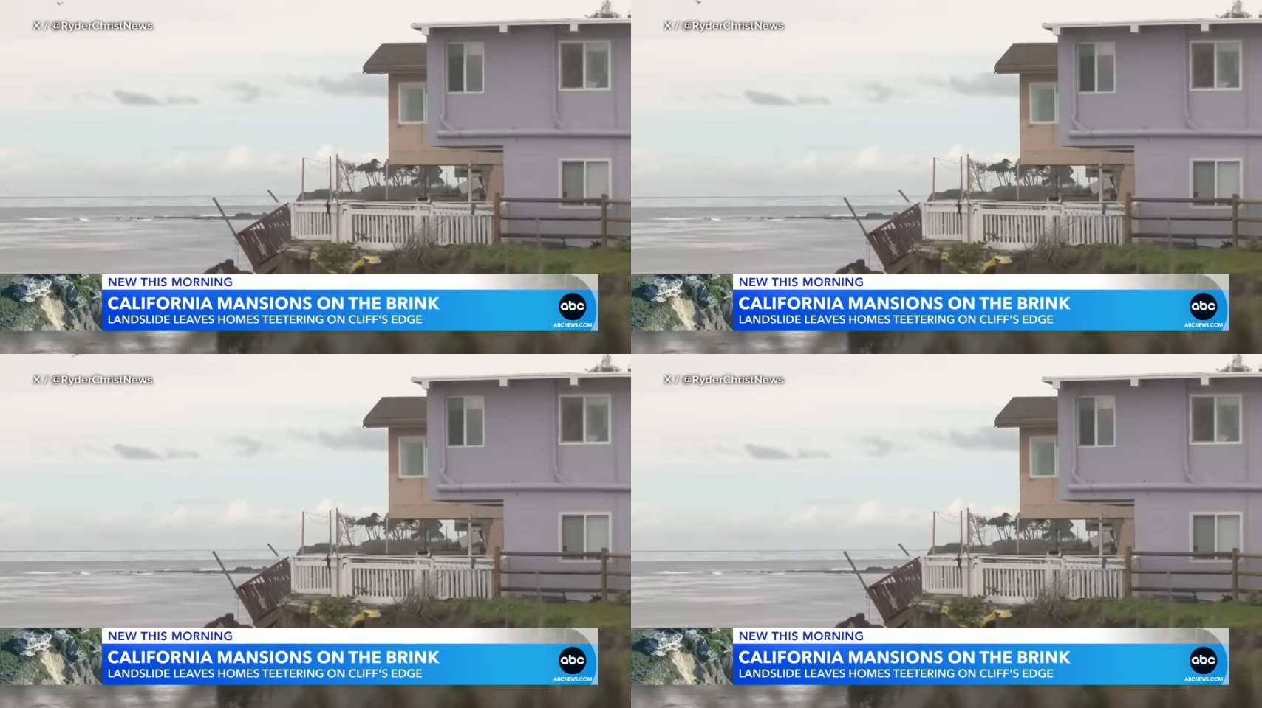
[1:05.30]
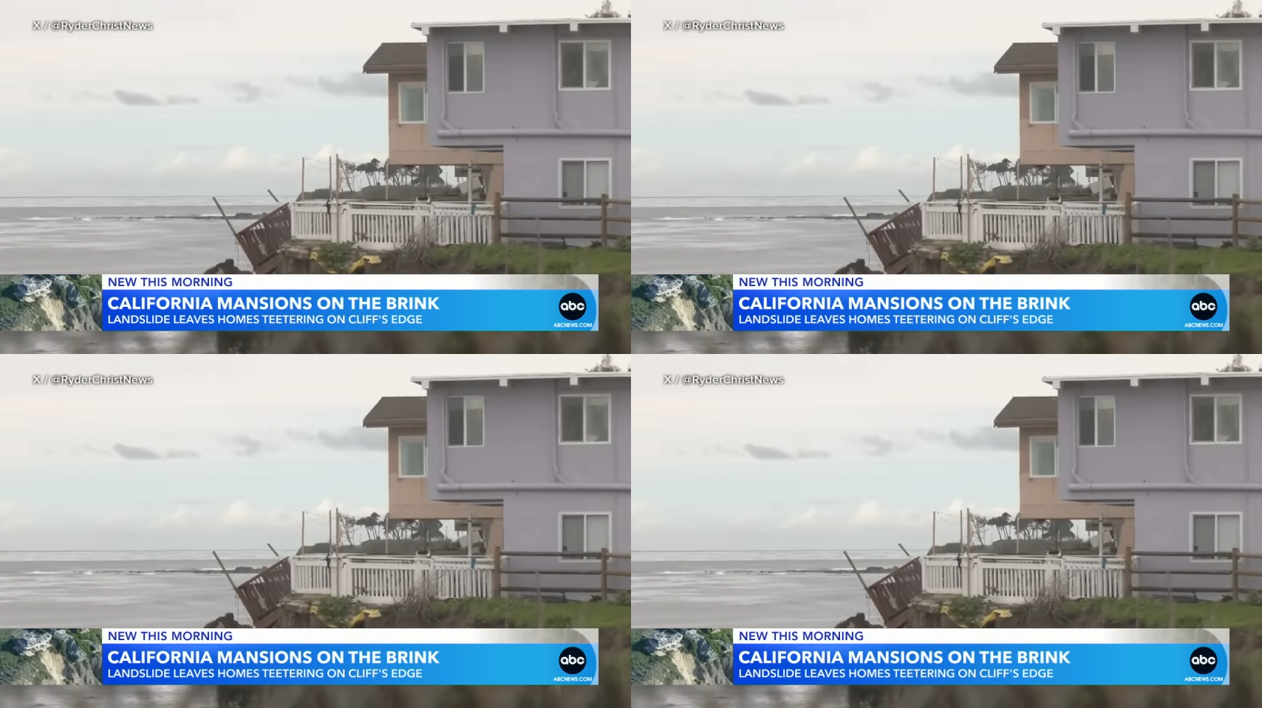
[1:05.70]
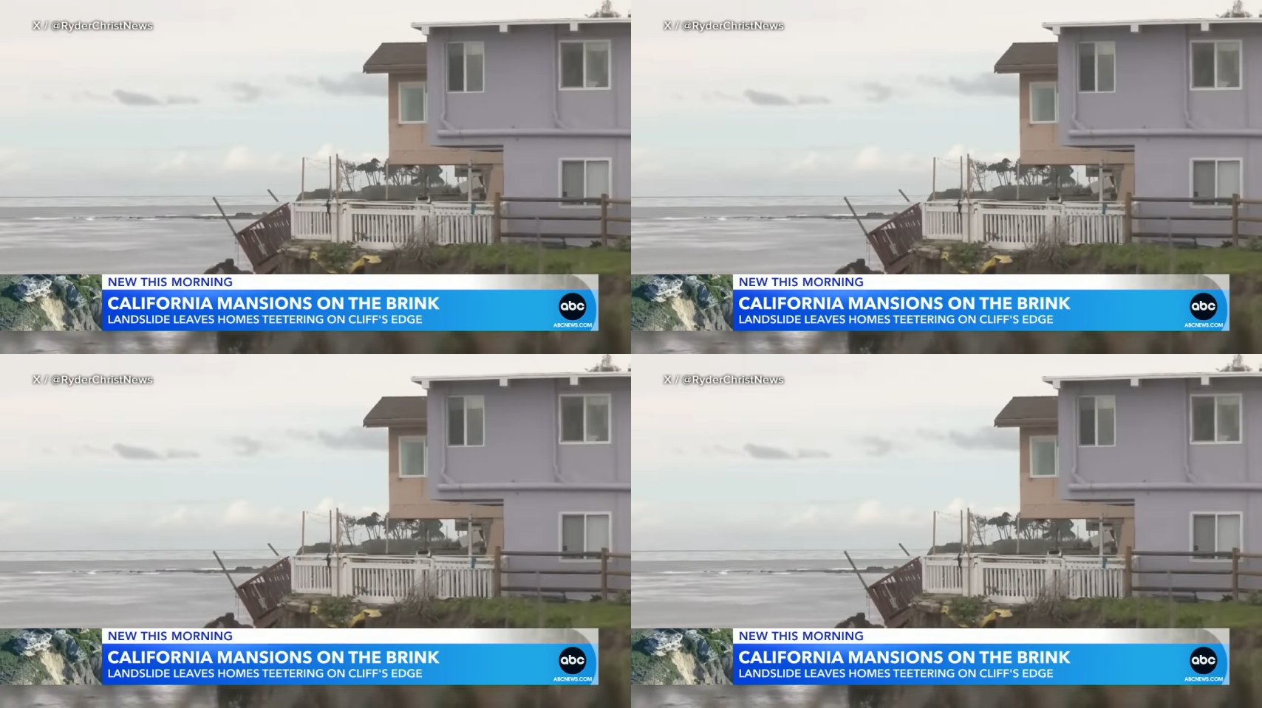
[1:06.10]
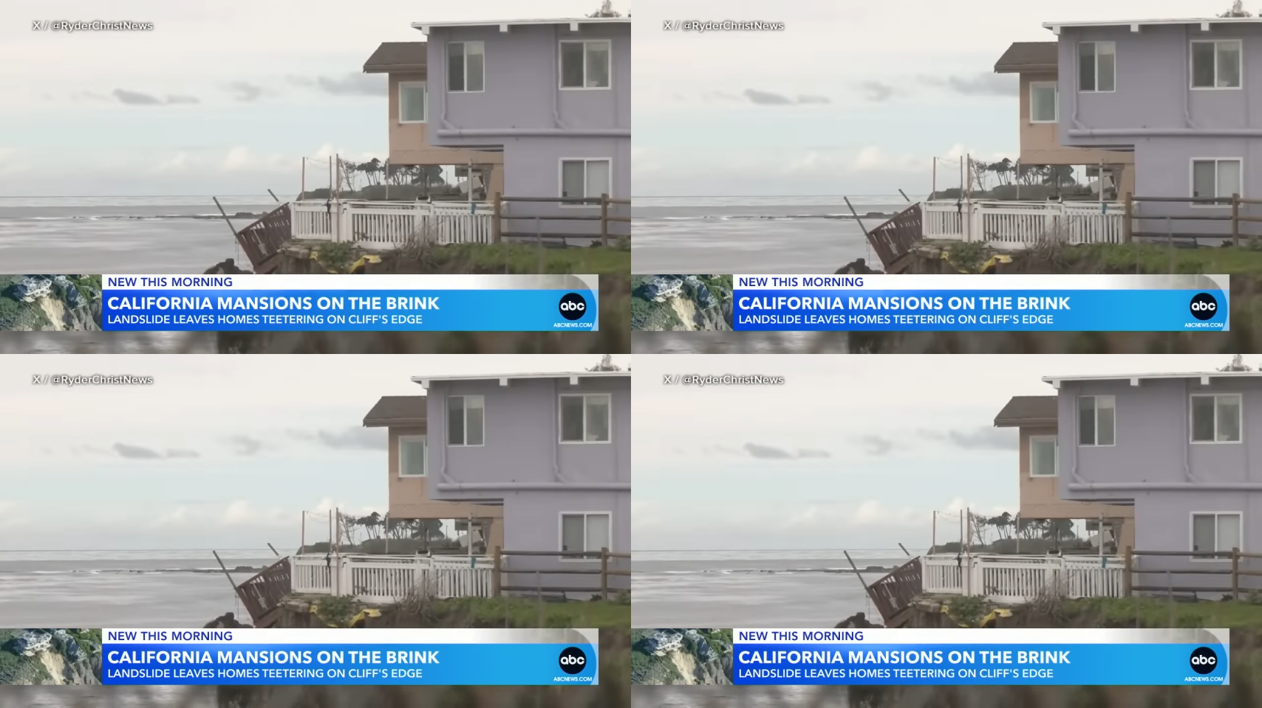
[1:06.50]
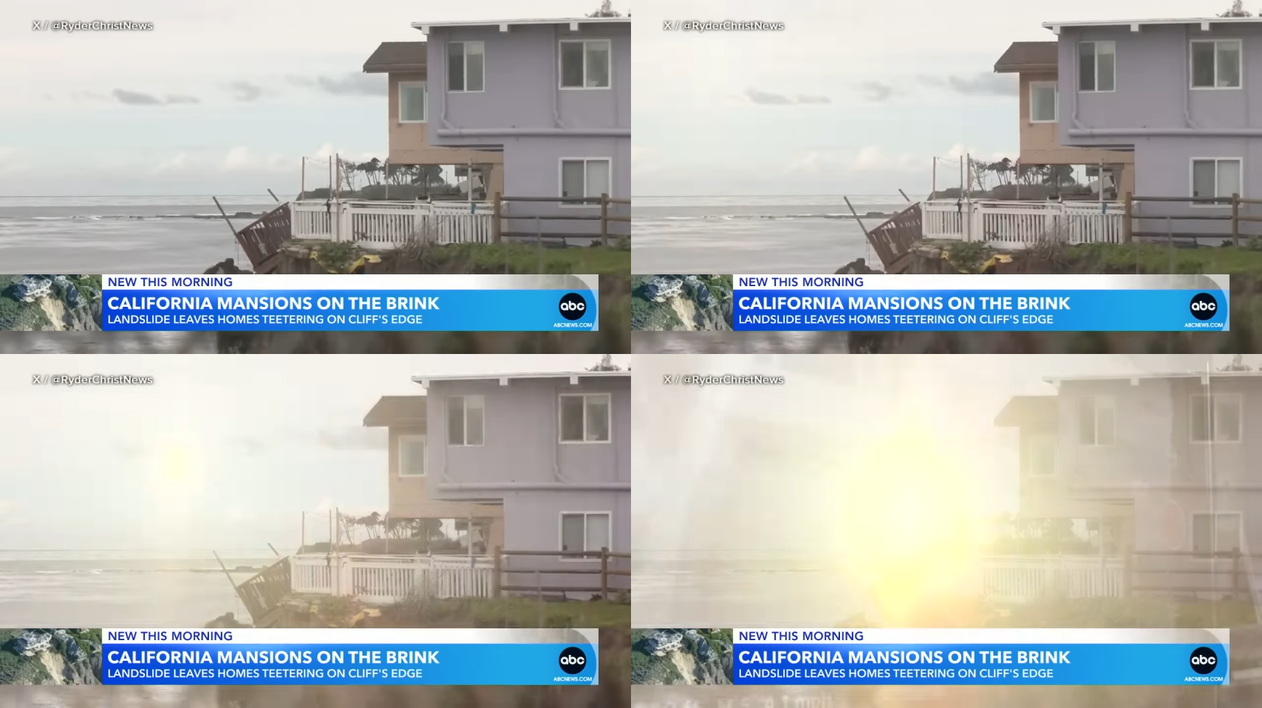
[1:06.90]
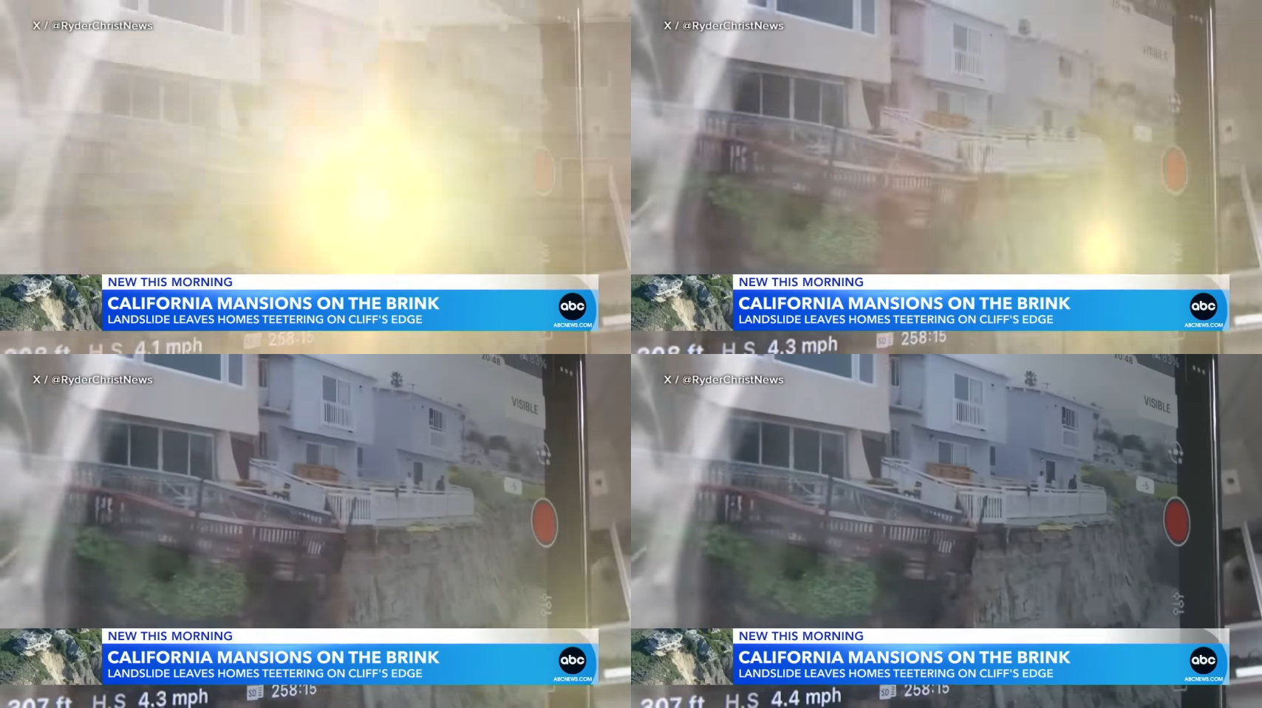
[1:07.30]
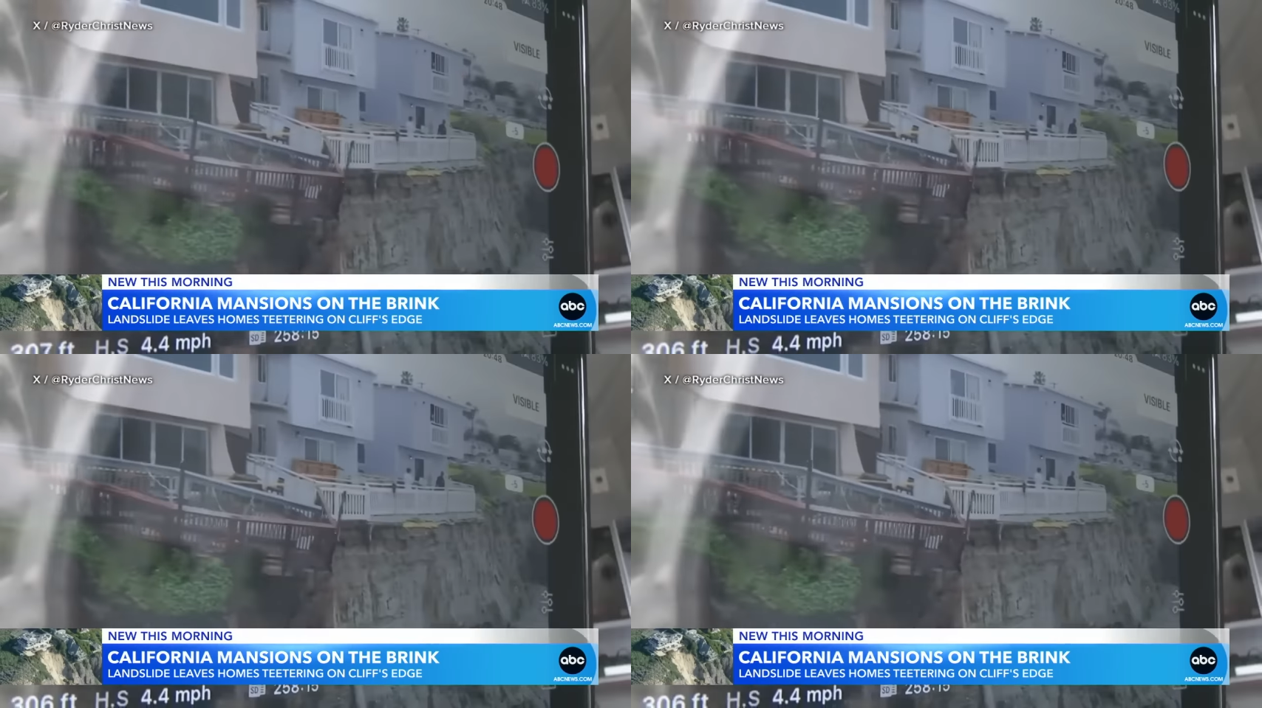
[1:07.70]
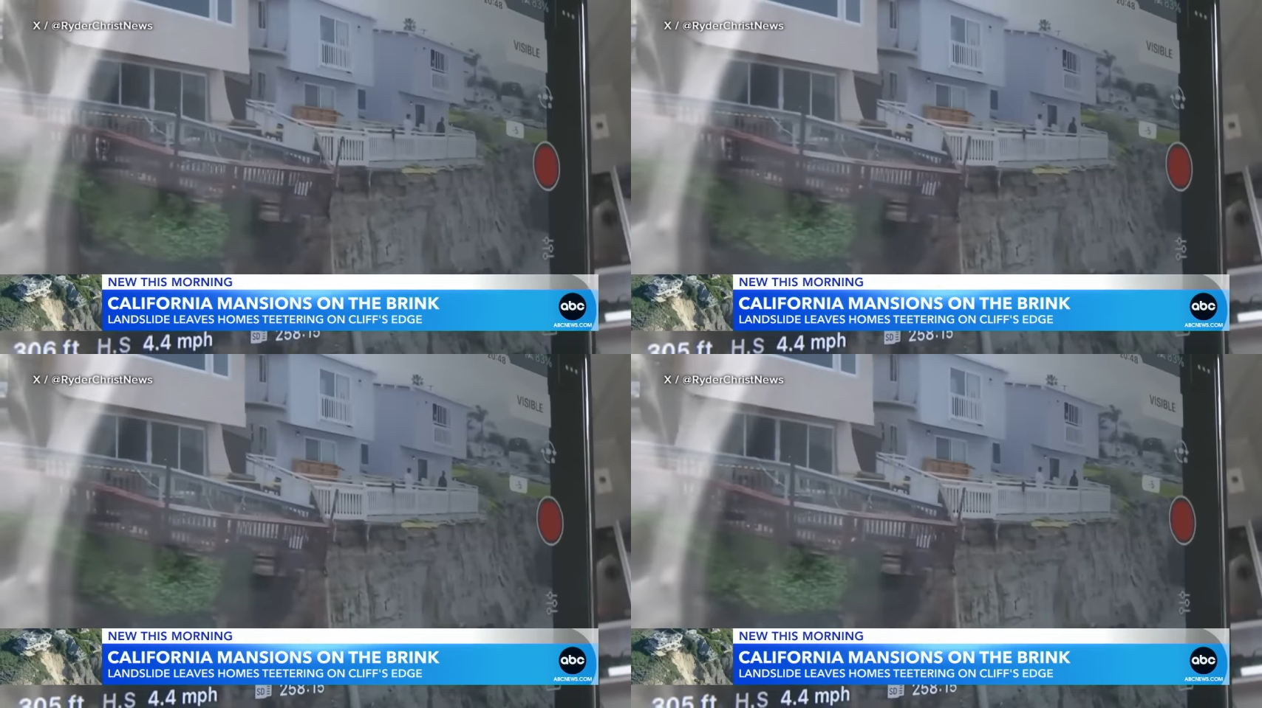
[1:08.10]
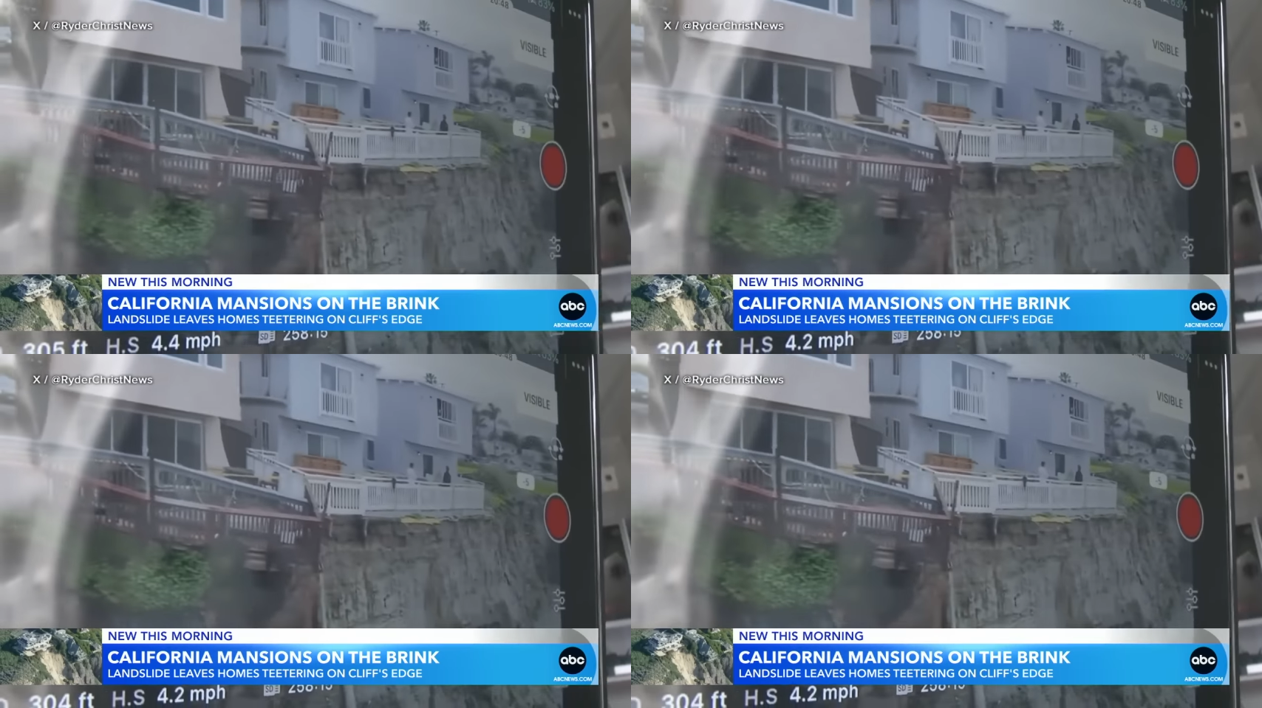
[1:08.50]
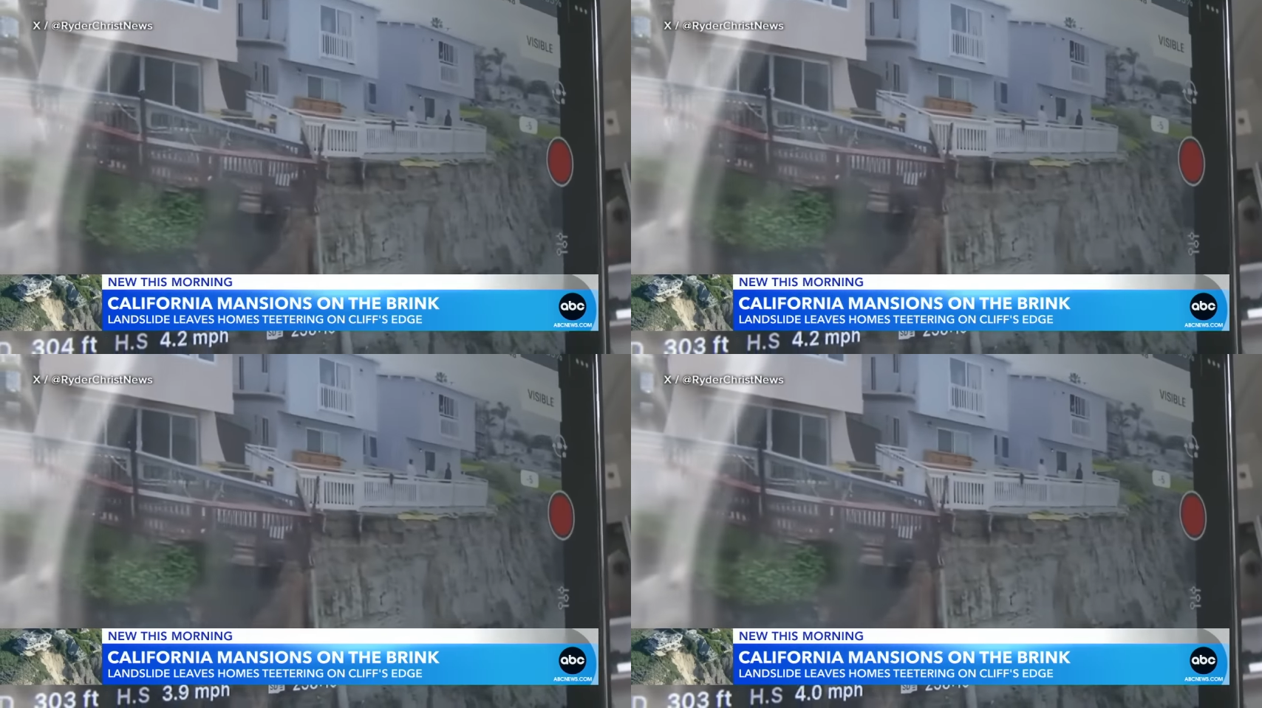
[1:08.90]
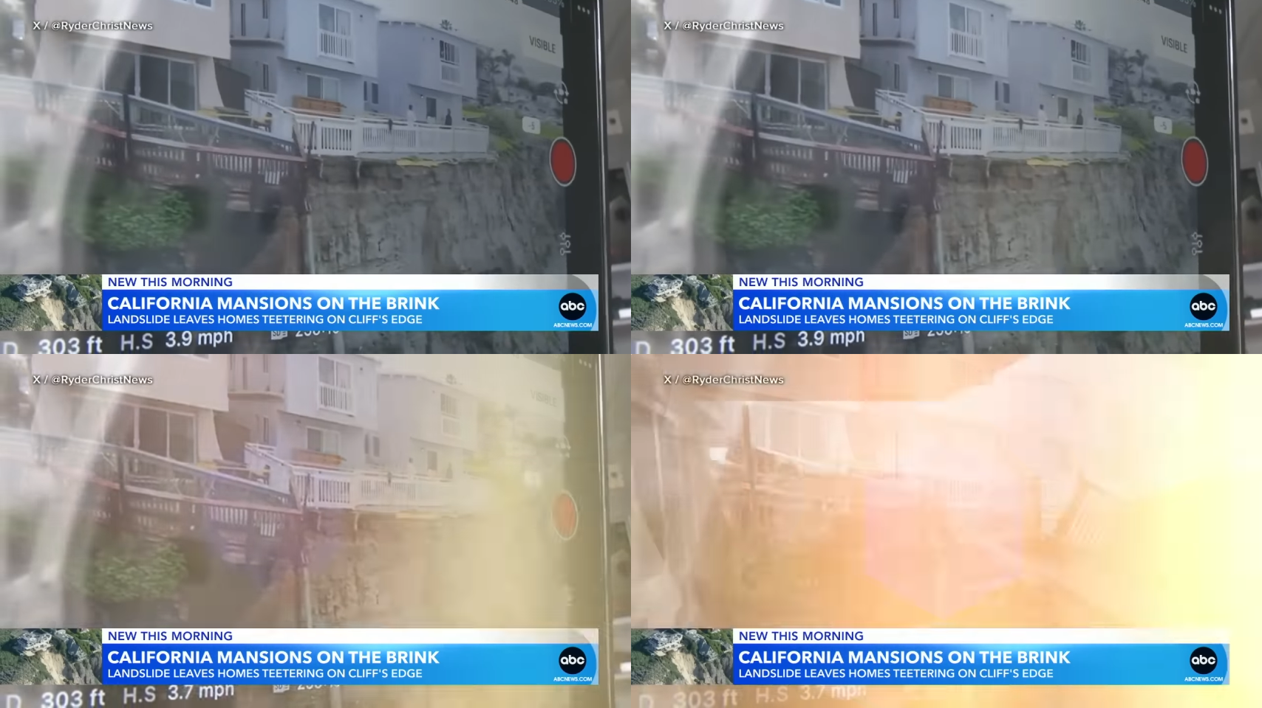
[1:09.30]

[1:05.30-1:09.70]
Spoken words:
Nobody's mouth can be seen.